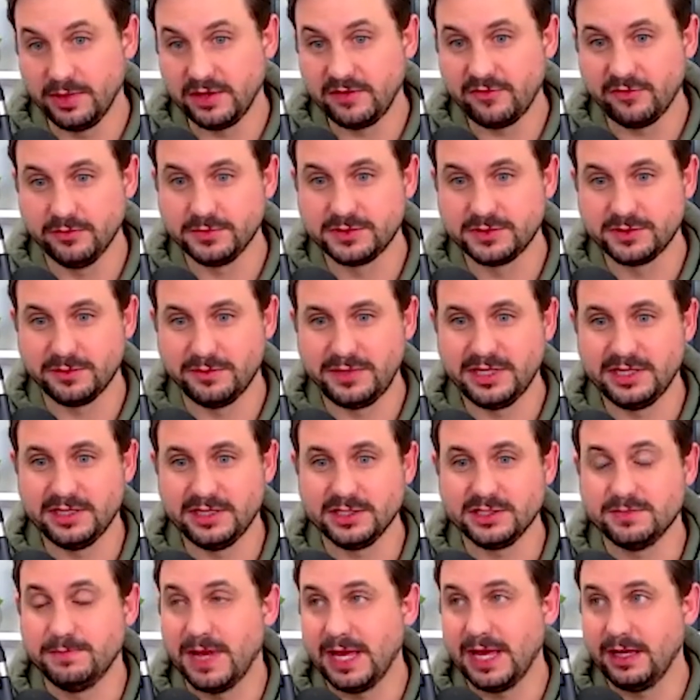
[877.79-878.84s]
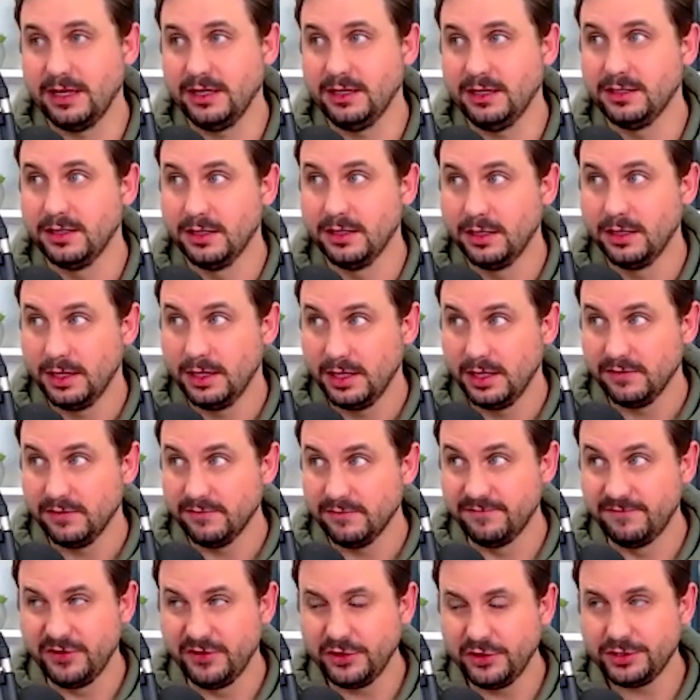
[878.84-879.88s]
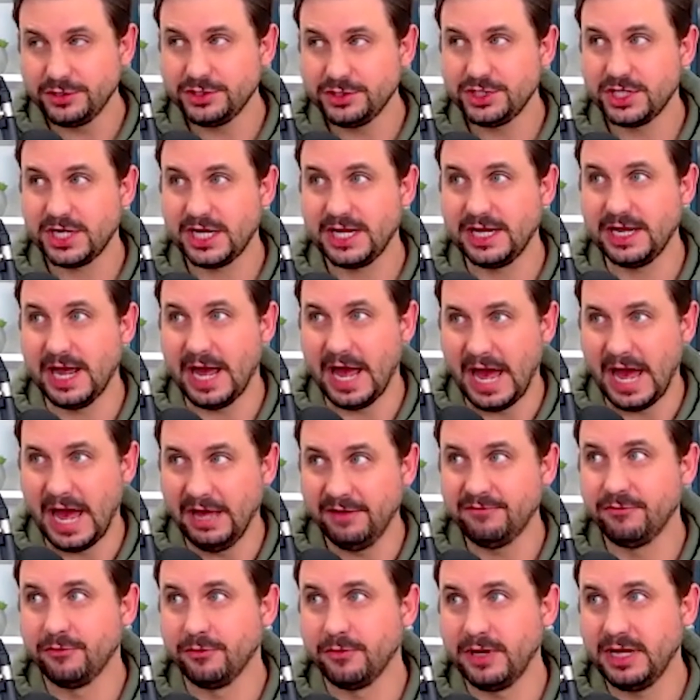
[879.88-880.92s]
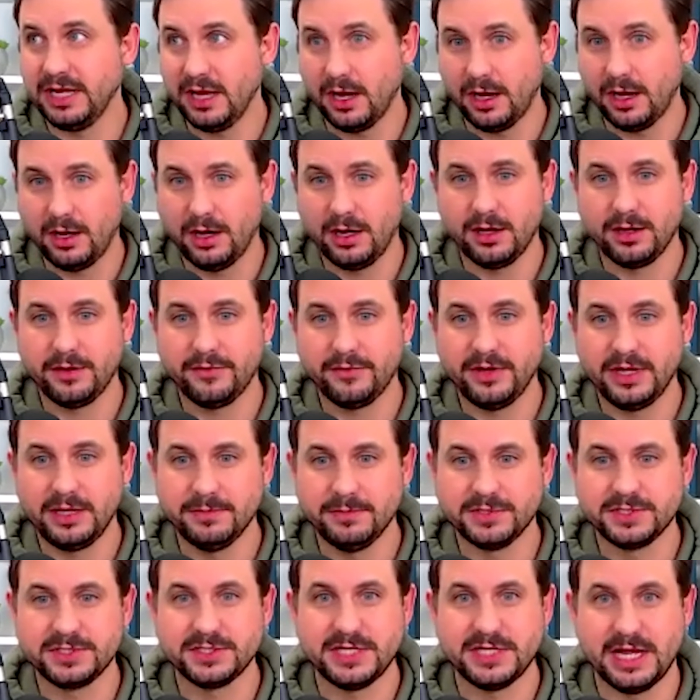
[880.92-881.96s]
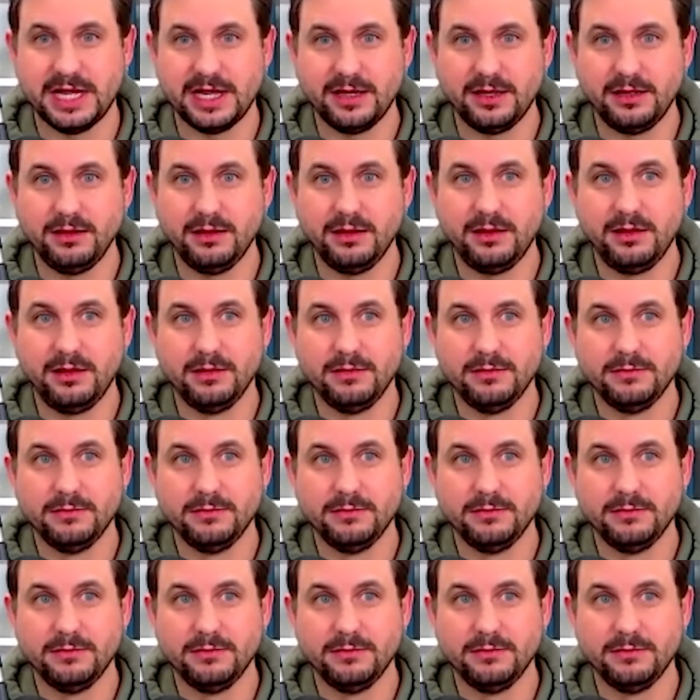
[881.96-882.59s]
from somebody that's made virtually every hiring mistake.